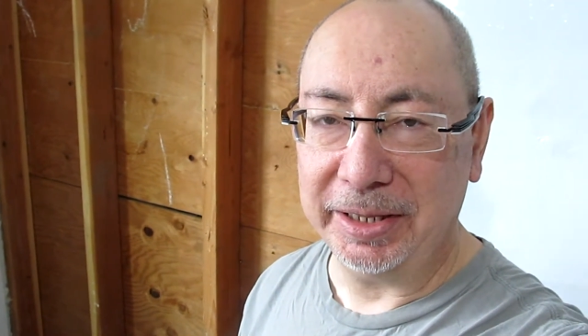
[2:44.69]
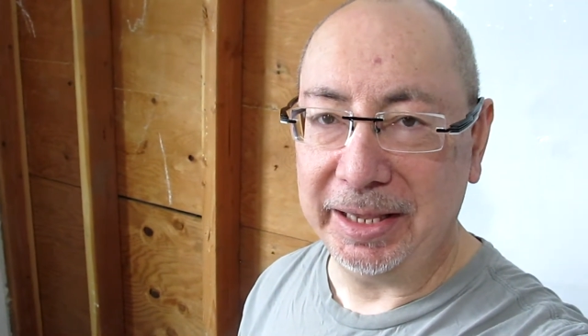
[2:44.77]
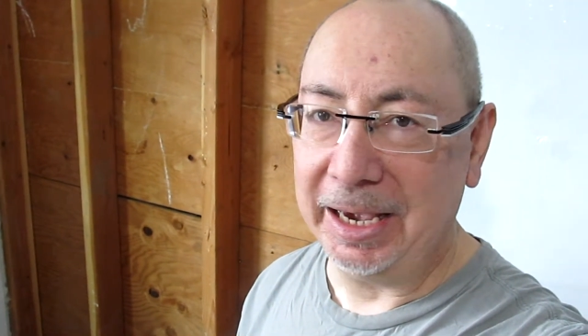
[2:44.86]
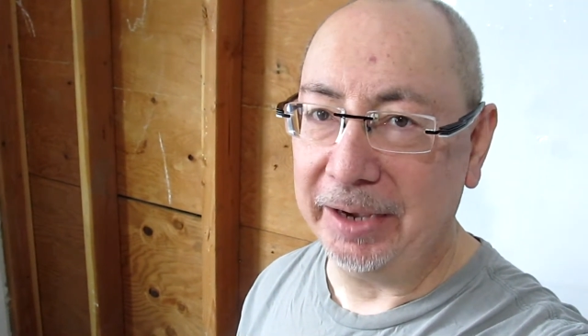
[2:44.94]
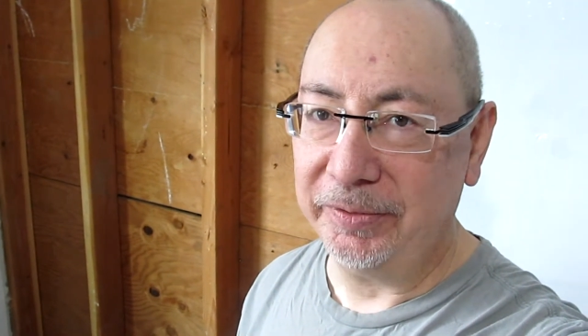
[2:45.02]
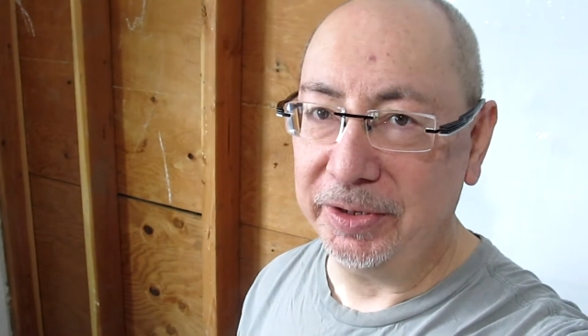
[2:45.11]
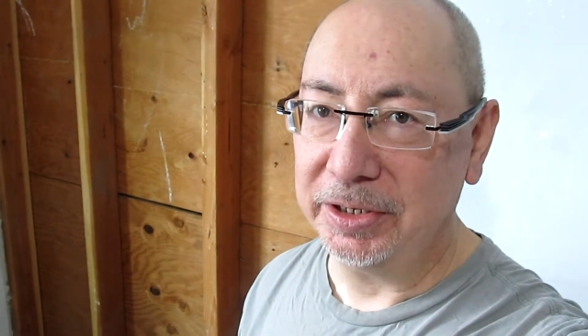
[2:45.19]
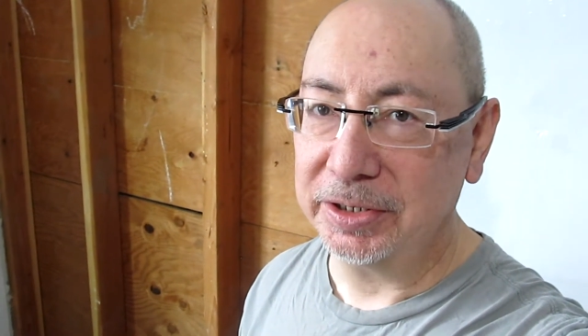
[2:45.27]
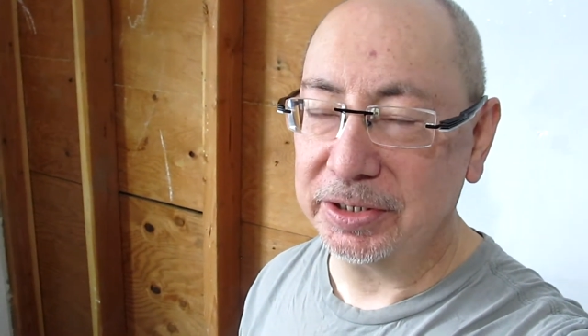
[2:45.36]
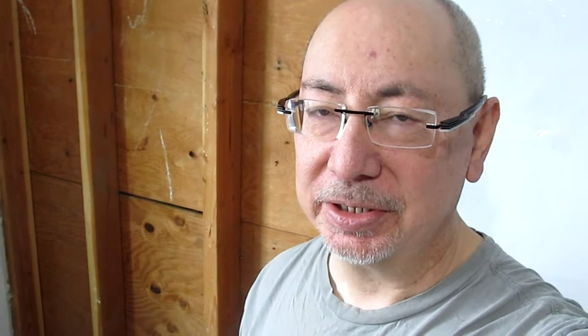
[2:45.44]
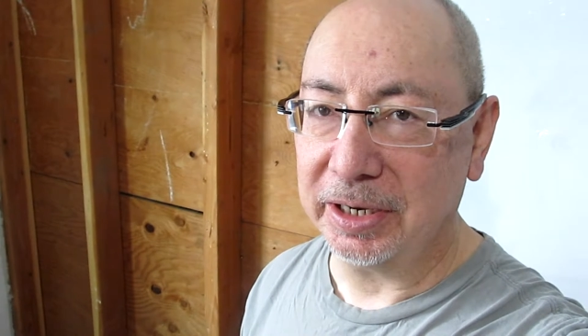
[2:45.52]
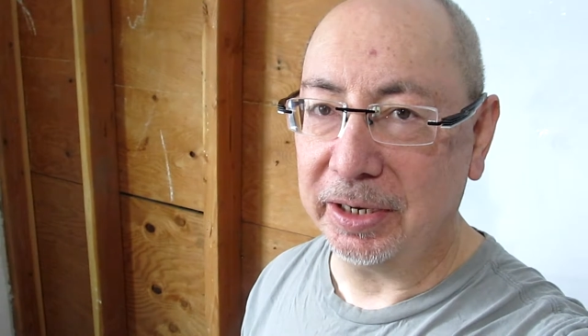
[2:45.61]
the
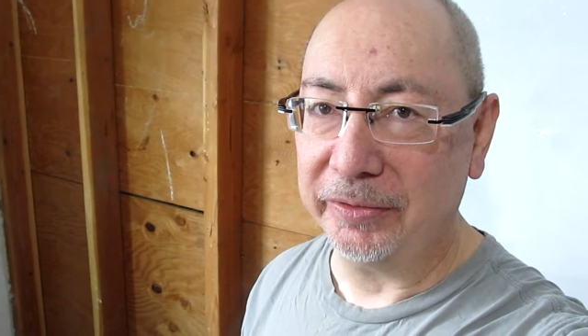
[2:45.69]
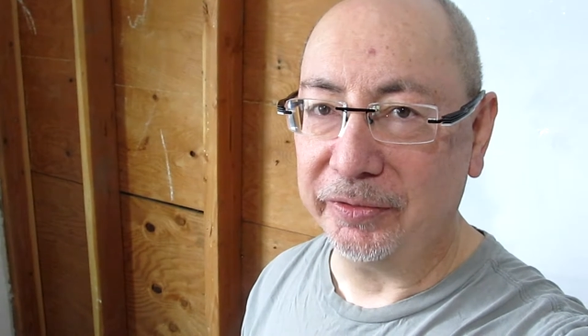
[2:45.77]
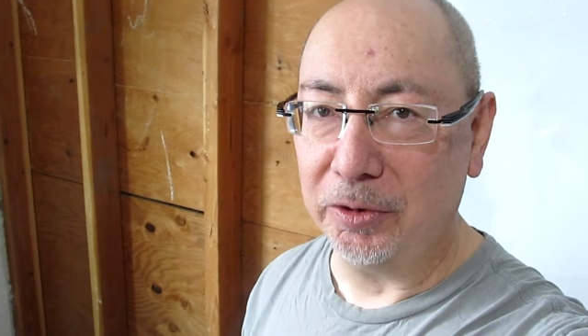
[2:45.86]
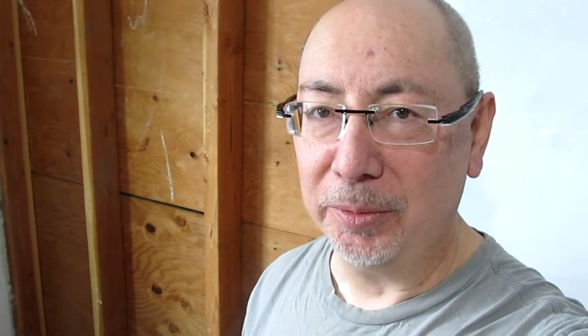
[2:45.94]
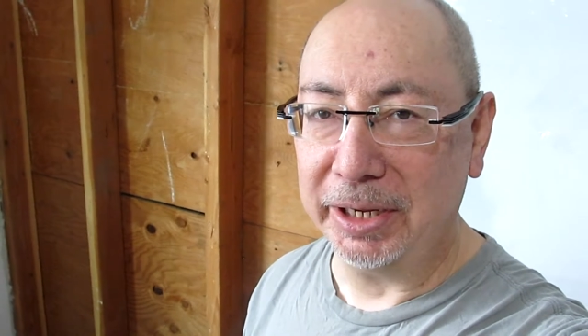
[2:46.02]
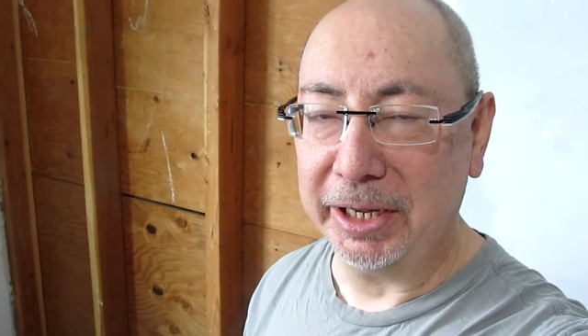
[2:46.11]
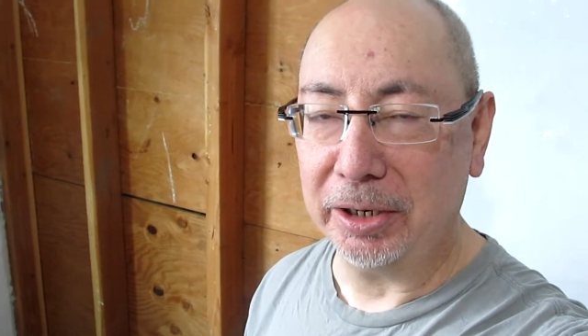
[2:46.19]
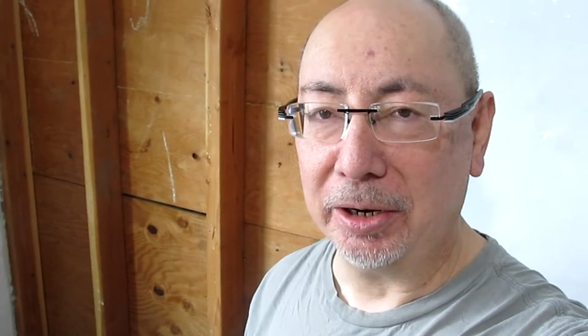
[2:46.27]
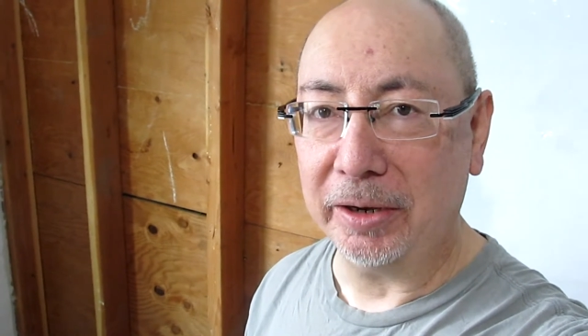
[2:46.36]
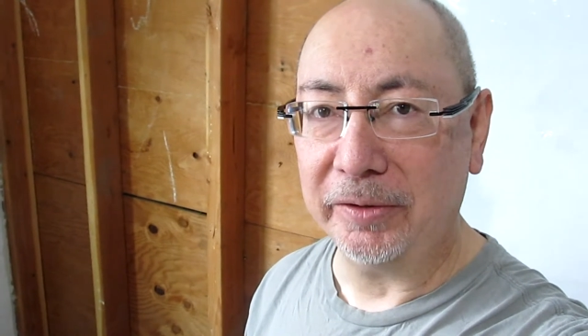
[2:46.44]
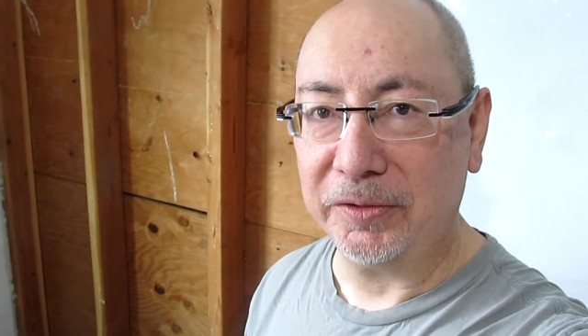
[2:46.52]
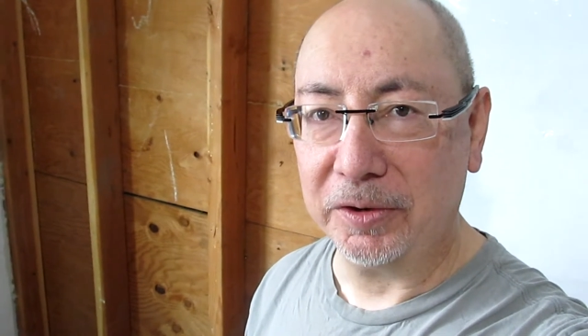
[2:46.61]
1/2-inch foam layer
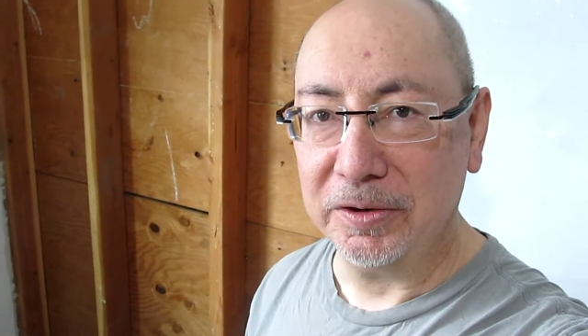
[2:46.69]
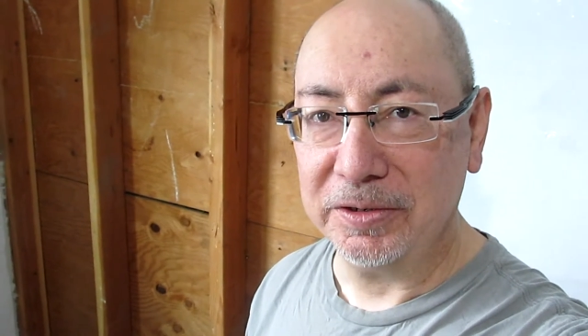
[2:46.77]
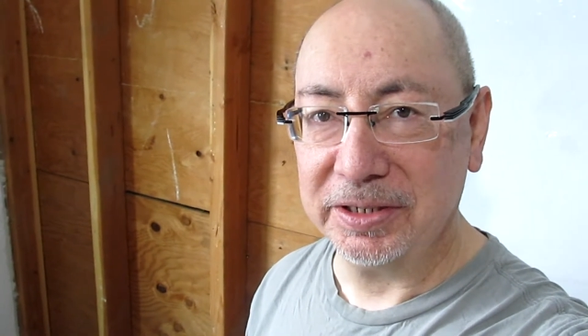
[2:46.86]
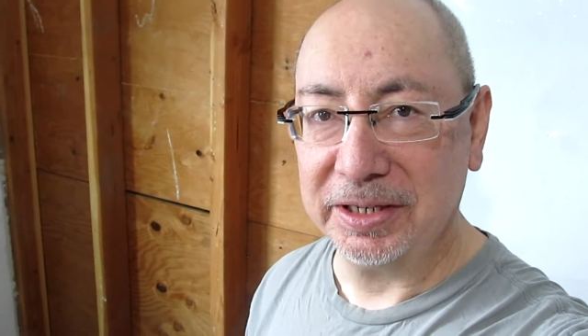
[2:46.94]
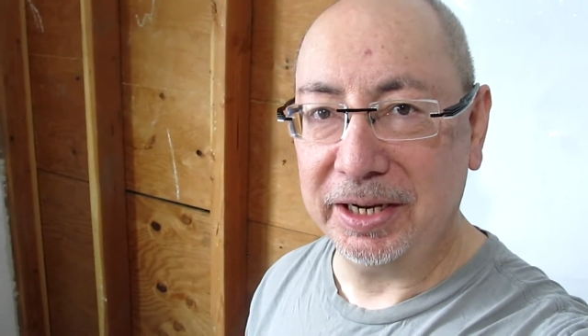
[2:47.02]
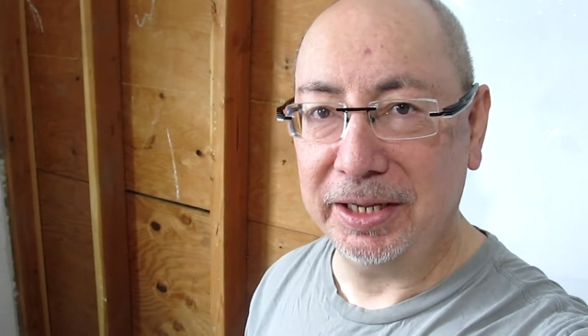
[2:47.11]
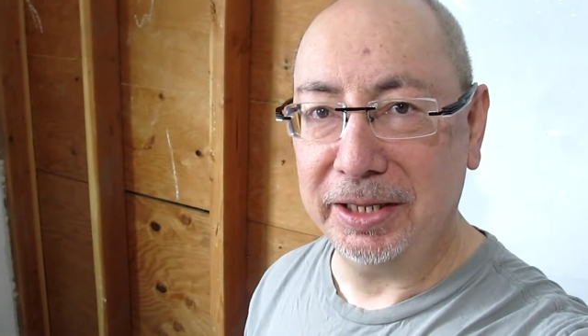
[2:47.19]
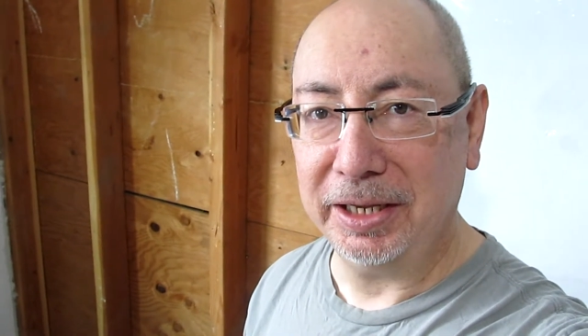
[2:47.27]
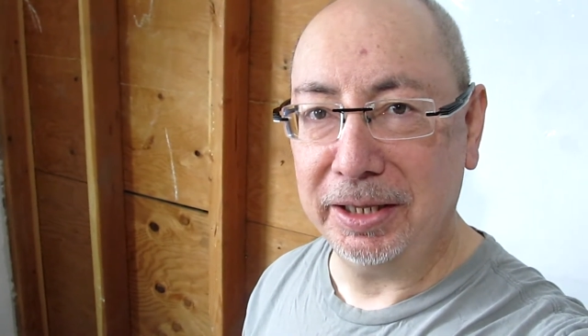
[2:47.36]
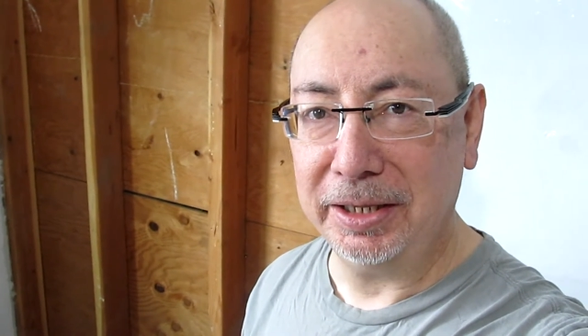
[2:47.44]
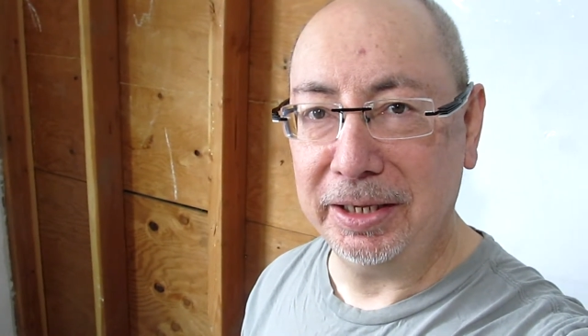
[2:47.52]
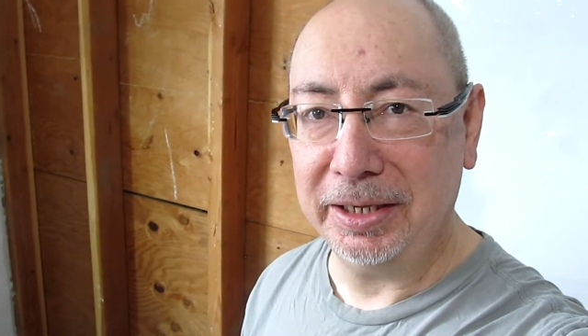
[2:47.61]
on first, and
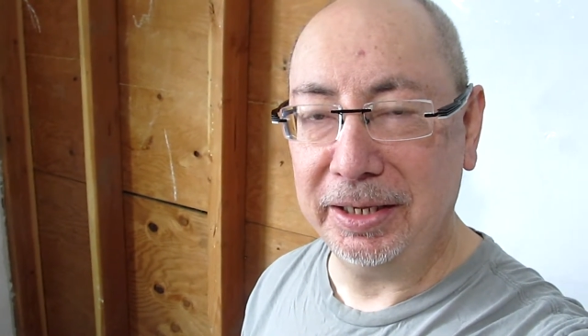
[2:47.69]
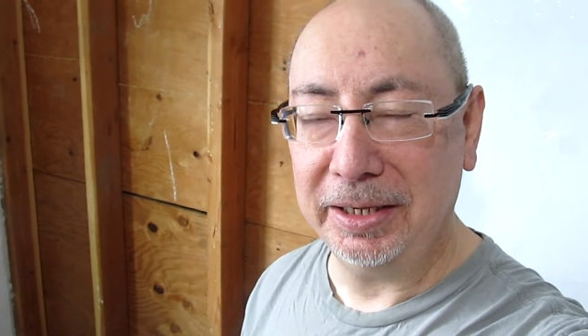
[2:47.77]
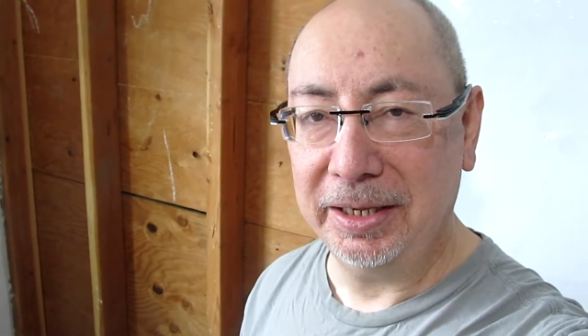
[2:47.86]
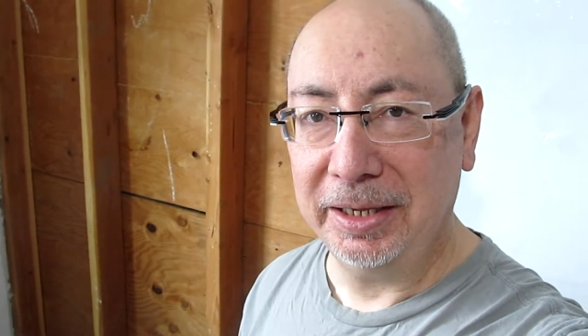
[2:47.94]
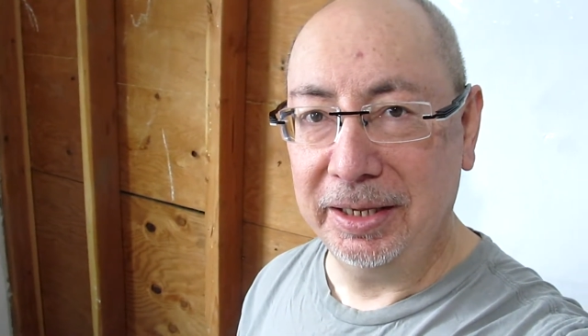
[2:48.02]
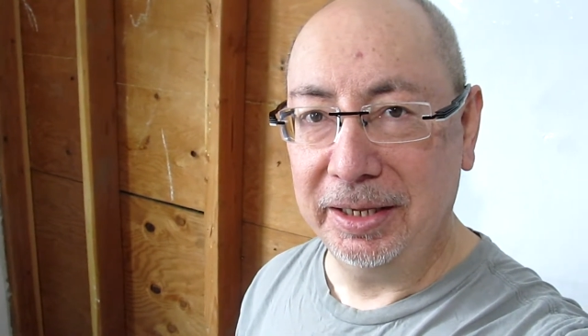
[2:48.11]
then the